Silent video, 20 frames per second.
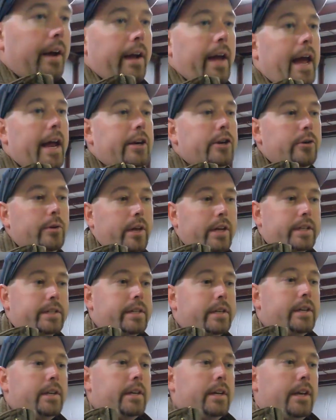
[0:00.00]
head
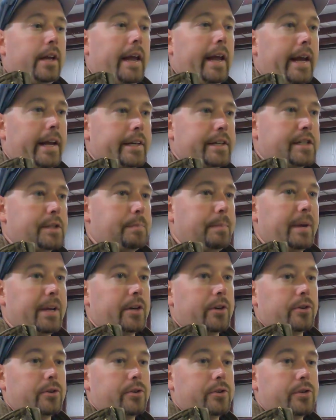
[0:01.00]
unit and
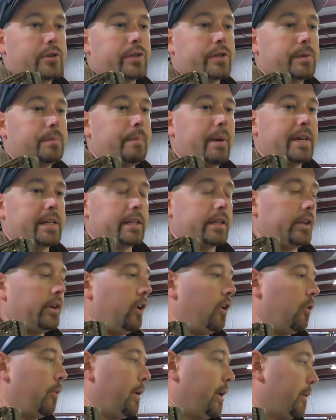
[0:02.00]
speakers basically
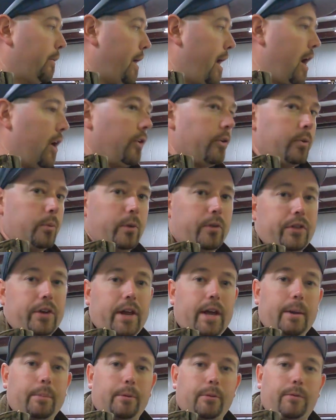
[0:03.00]
all the way around with an
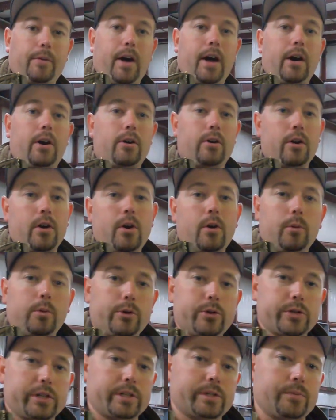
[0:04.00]
amplifier.
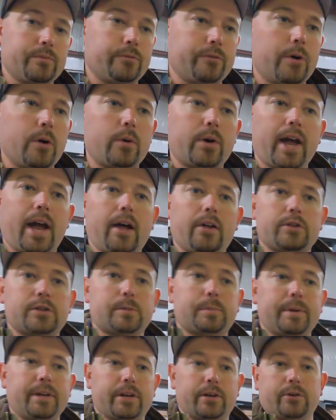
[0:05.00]
We're using some Focal
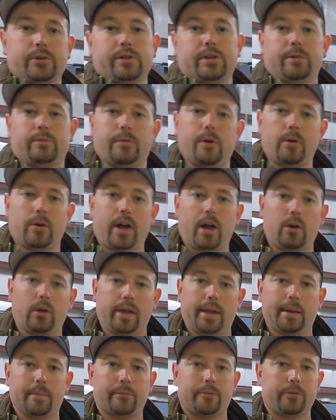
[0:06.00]
speakers and a Focal
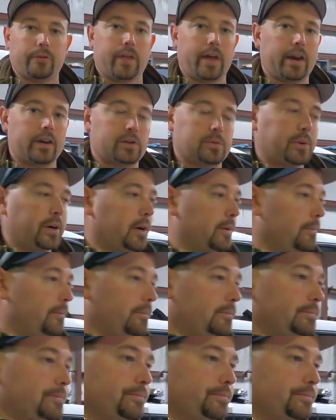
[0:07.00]
amp for that as well.